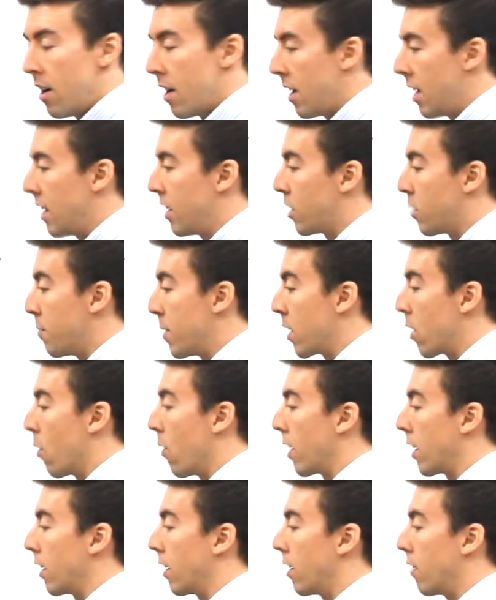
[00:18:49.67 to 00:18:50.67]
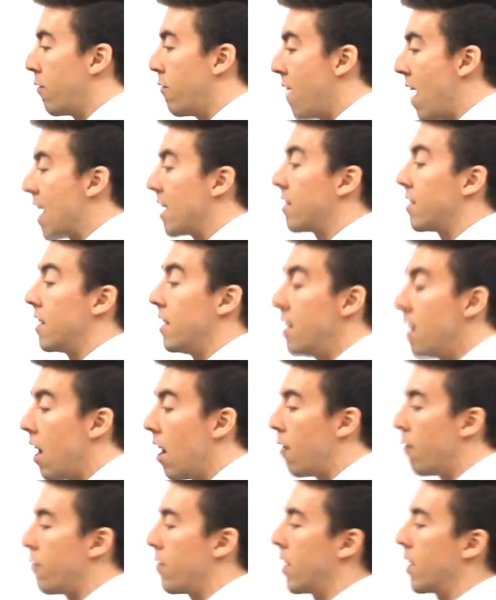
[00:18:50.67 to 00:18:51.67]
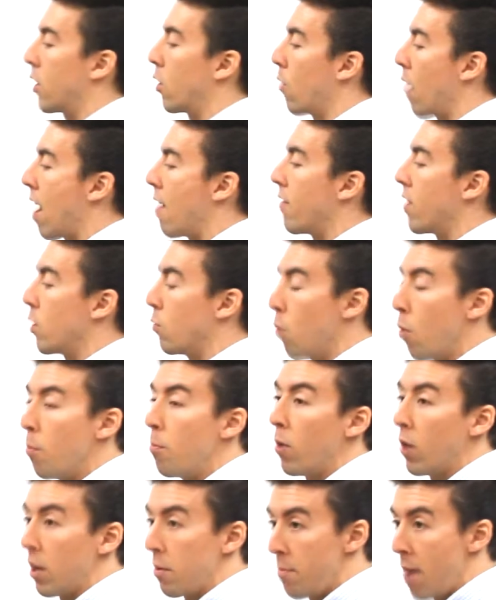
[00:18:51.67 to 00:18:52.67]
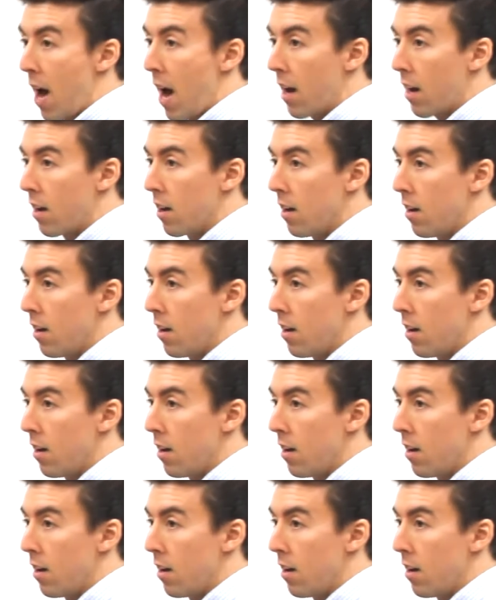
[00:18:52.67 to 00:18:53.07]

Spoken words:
It needs to be going fast enough that gravity won't pull it back.